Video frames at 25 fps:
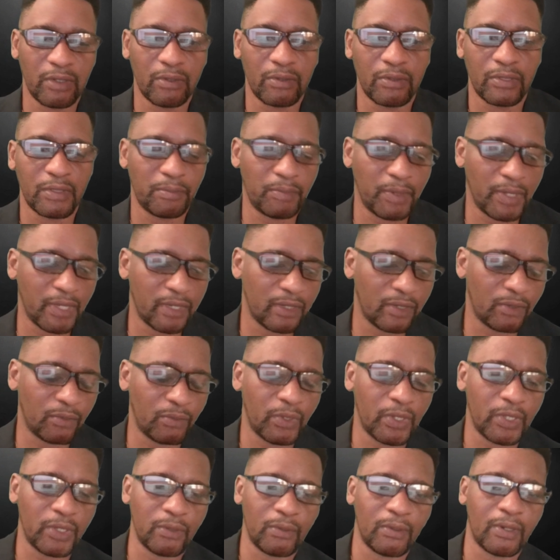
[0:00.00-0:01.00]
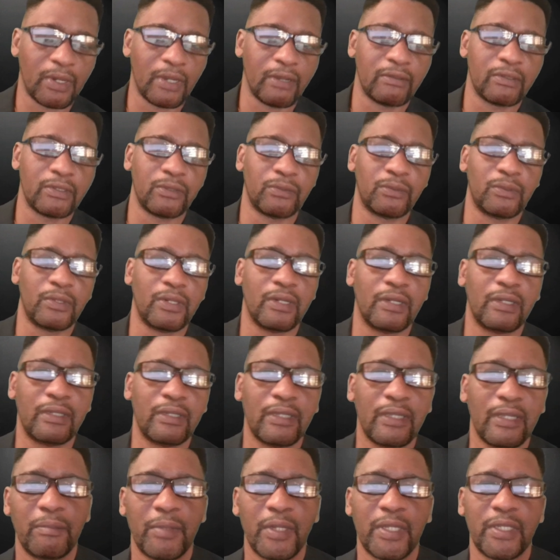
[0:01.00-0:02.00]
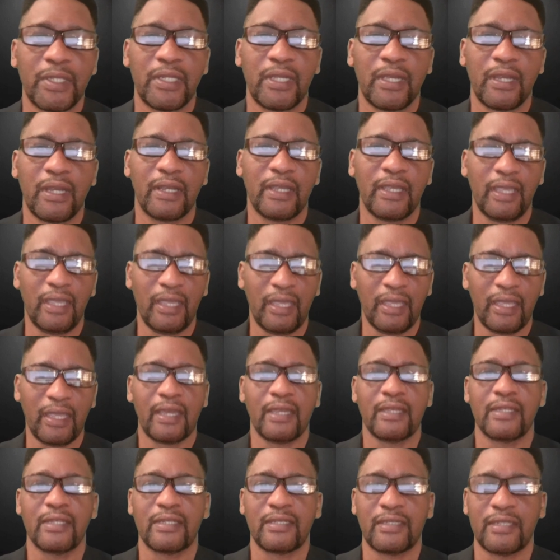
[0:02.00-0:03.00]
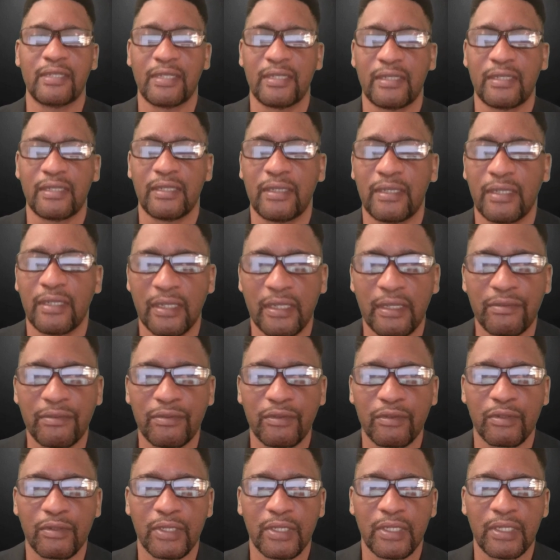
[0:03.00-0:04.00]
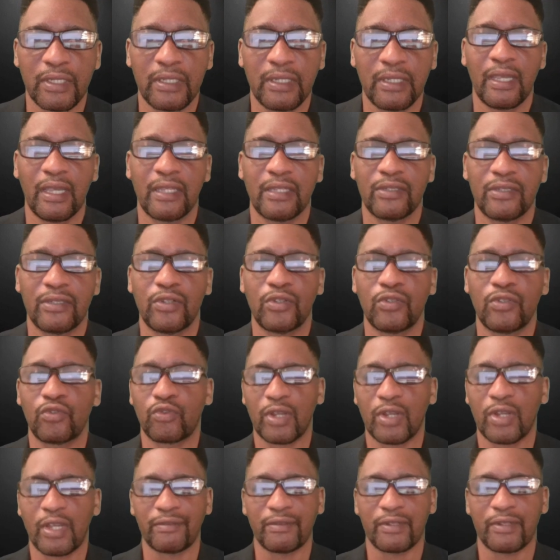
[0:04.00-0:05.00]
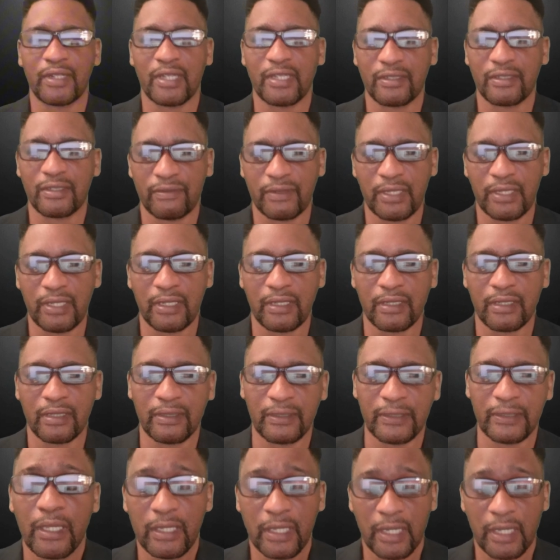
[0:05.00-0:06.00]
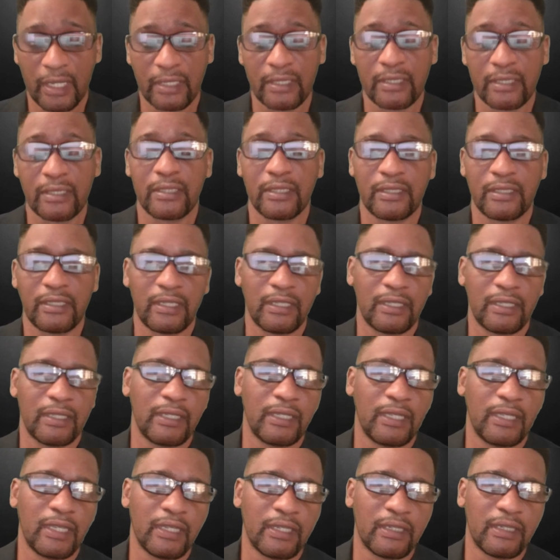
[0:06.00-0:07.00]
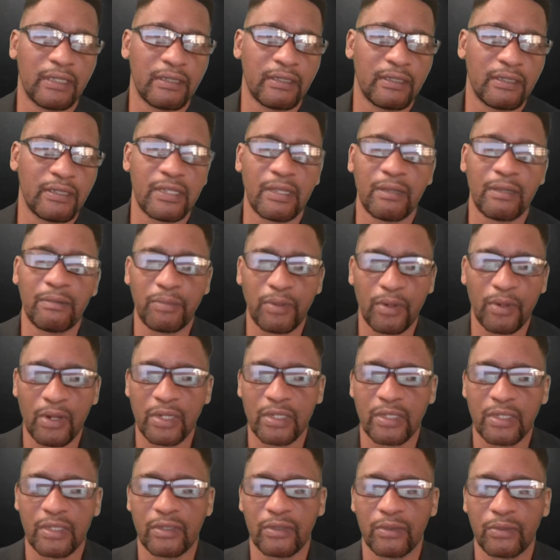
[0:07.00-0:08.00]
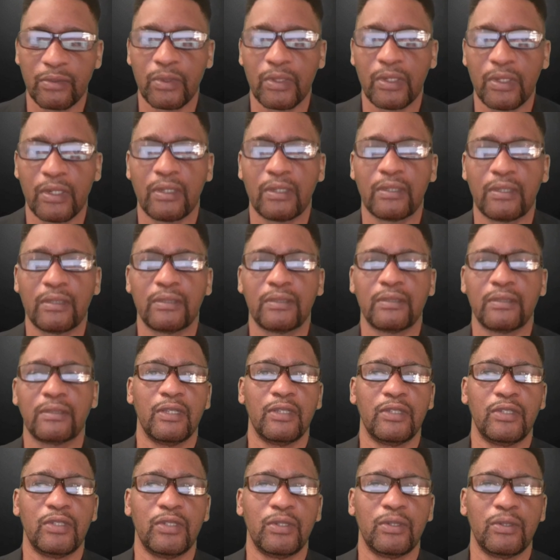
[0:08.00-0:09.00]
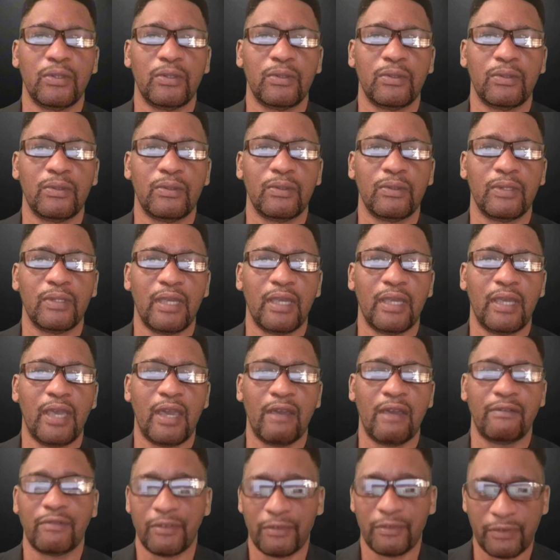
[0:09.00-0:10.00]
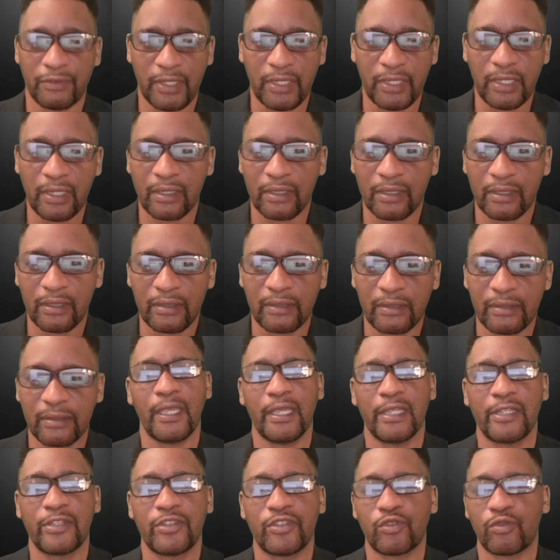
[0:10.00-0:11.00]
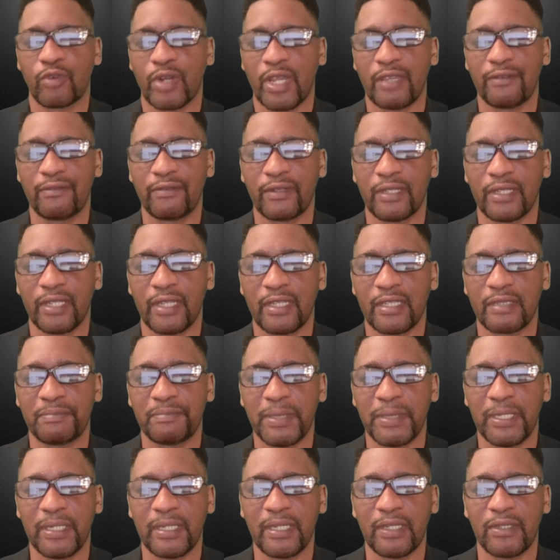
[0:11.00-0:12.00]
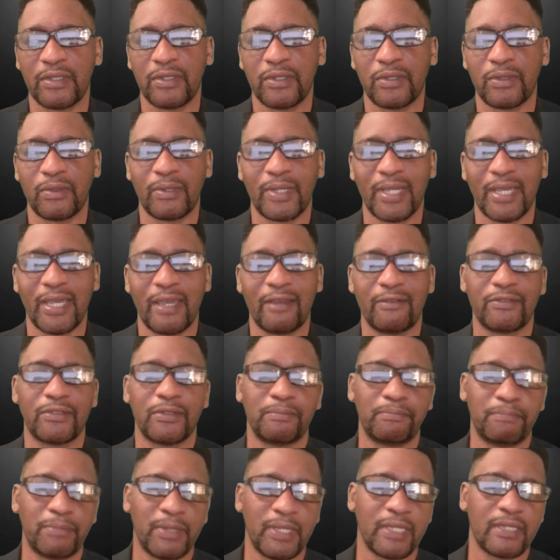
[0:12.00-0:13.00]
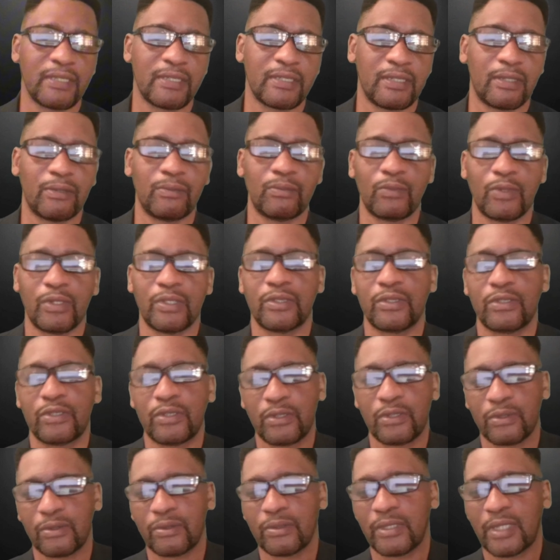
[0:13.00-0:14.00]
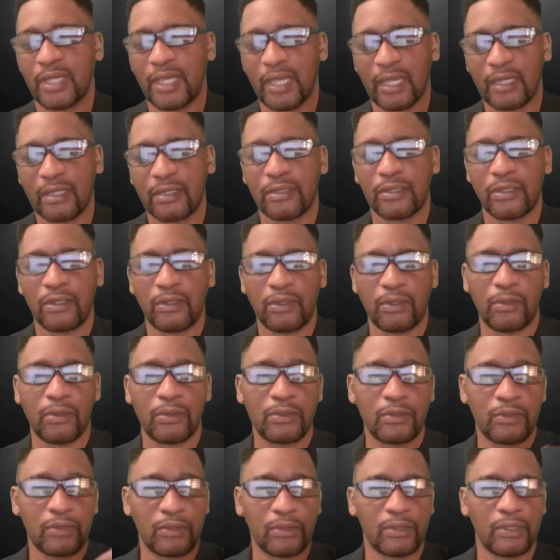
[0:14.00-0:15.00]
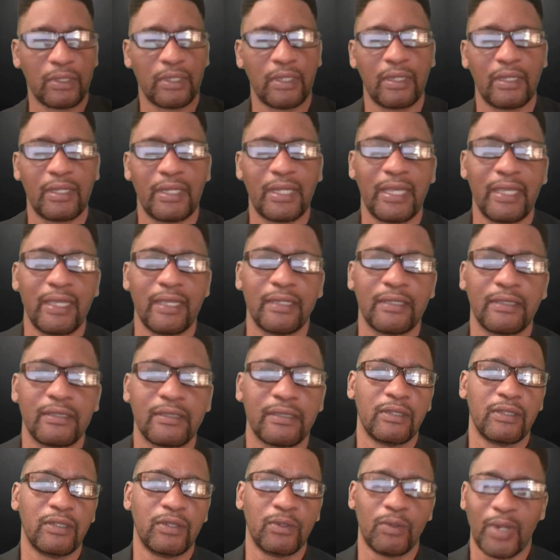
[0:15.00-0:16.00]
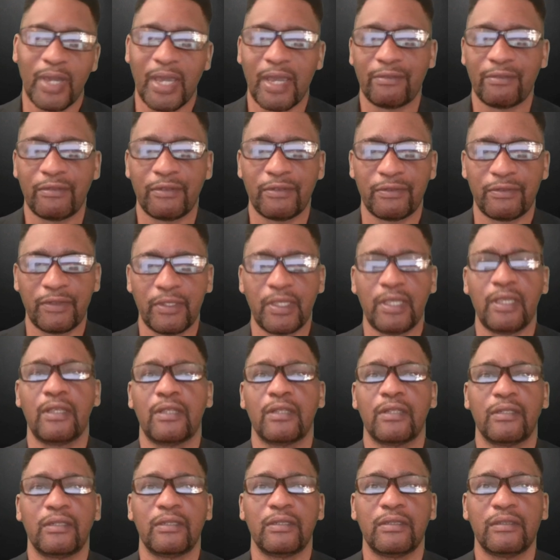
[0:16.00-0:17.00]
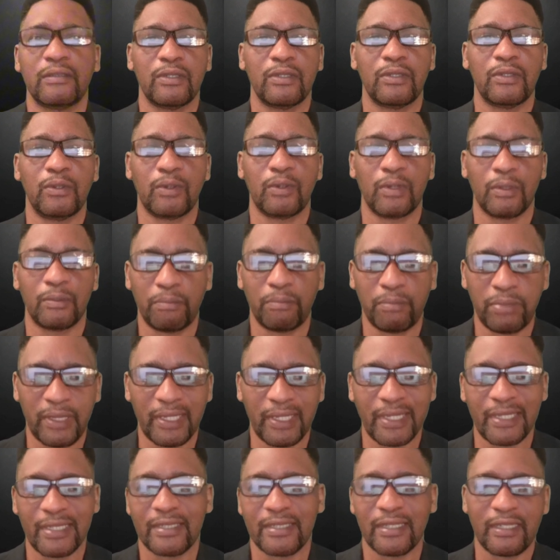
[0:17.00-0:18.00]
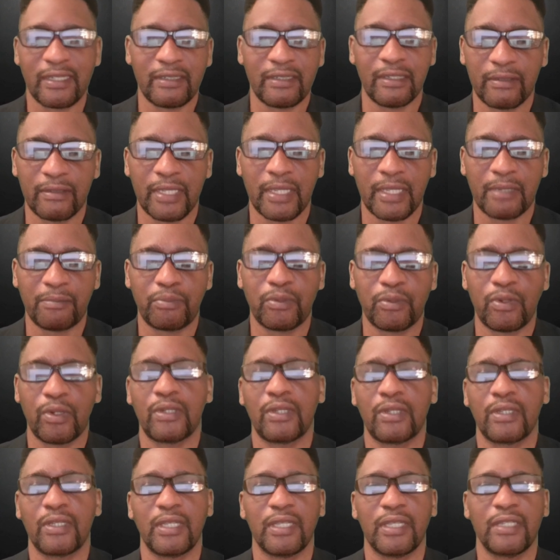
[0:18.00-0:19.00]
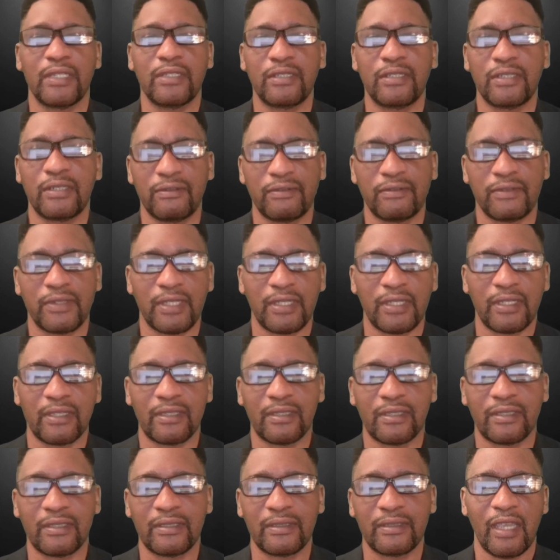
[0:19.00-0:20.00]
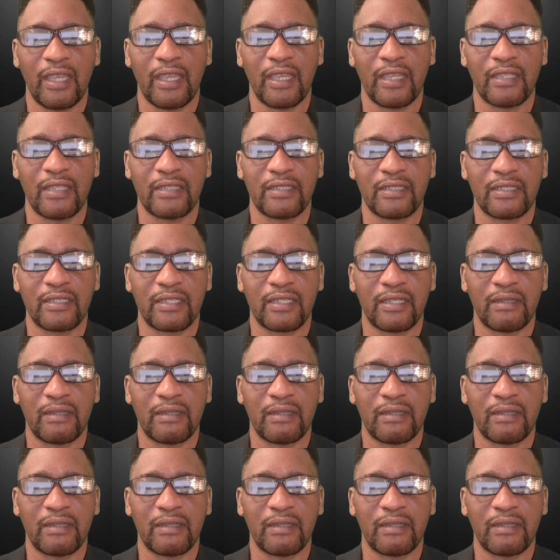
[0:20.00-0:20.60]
depend on where you are in the world. But there are AI assisted delivery and driverless vehicles. Yes, today in some parts of the world, you have a vehicle, it's driverless, meaning that you don't have to pay someone to get the good to the client. You have a vehicle, you can place that product into the vehicle, and